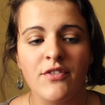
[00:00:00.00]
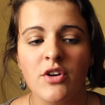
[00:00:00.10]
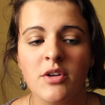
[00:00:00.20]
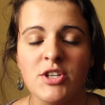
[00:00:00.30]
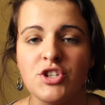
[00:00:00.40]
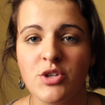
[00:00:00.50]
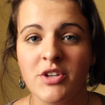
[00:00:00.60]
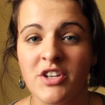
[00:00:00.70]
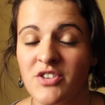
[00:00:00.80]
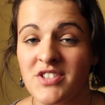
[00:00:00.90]
If you're going to be
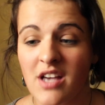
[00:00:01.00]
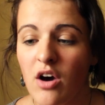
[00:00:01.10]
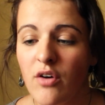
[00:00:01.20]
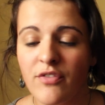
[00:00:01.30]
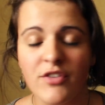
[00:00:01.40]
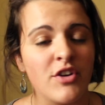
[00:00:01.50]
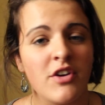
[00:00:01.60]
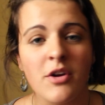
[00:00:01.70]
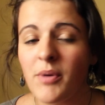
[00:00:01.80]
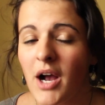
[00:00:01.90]
shooting yourself, you're
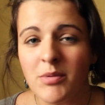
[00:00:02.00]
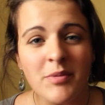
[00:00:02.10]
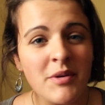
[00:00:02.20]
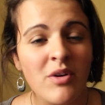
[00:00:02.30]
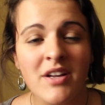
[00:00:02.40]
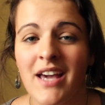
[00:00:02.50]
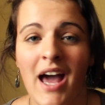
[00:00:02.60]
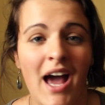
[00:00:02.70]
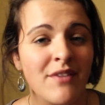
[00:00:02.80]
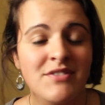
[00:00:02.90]
going to probably want to
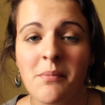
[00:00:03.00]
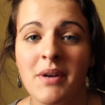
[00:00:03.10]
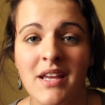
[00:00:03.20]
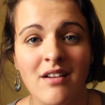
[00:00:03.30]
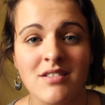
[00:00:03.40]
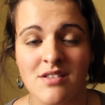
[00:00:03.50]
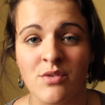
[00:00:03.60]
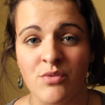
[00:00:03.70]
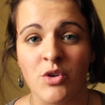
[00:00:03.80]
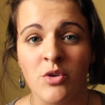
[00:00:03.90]
have somebody else in
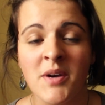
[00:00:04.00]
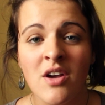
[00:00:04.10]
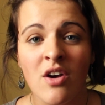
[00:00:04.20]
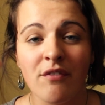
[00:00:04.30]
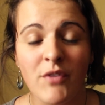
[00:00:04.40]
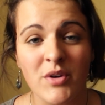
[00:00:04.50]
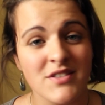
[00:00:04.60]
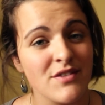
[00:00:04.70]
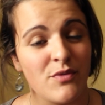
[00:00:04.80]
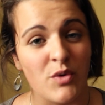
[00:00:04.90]
the room
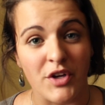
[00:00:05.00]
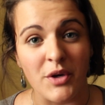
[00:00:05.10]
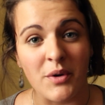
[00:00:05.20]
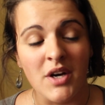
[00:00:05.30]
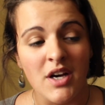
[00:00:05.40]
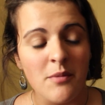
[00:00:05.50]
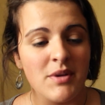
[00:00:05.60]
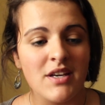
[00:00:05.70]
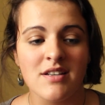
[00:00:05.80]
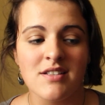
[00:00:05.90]
focus it for you,
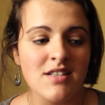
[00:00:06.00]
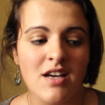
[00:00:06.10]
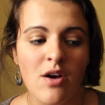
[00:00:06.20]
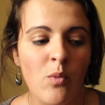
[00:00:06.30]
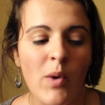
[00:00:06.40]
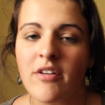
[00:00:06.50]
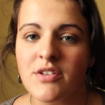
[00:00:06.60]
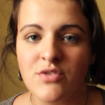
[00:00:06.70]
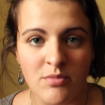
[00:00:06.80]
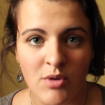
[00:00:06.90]
because
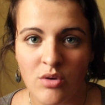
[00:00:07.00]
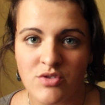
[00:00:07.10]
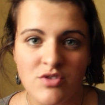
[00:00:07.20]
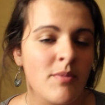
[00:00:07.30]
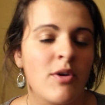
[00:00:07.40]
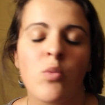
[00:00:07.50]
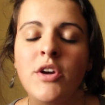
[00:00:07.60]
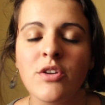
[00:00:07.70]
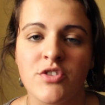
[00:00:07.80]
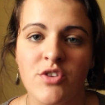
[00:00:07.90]
wireless remotes, no matter
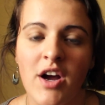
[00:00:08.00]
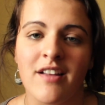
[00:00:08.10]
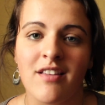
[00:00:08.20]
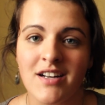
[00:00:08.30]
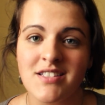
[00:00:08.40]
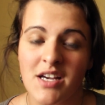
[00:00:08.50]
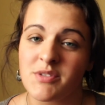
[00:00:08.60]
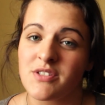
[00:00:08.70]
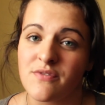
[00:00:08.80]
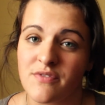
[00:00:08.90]
what you try, a lot of
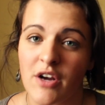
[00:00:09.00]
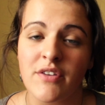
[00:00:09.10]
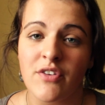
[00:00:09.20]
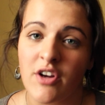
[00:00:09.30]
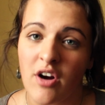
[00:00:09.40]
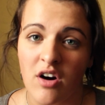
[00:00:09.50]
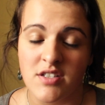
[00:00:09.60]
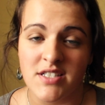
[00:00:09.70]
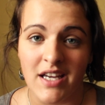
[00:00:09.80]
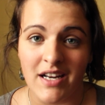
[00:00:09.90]
times it's very, very
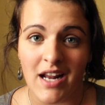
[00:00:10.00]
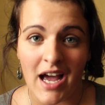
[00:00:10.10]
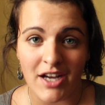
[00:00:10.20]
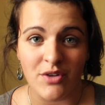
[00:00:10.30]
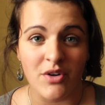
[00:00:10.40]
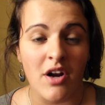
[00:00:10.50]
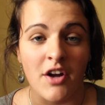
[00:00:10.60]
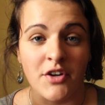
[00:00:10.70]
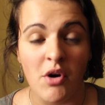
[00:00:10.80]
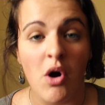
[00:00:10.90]
hard to get it accurate
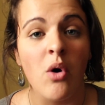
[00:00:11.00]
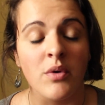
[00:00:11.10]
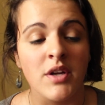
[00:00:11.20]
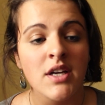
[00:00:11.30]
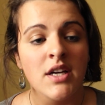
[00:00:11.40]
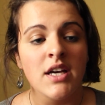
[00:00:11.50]
on your own.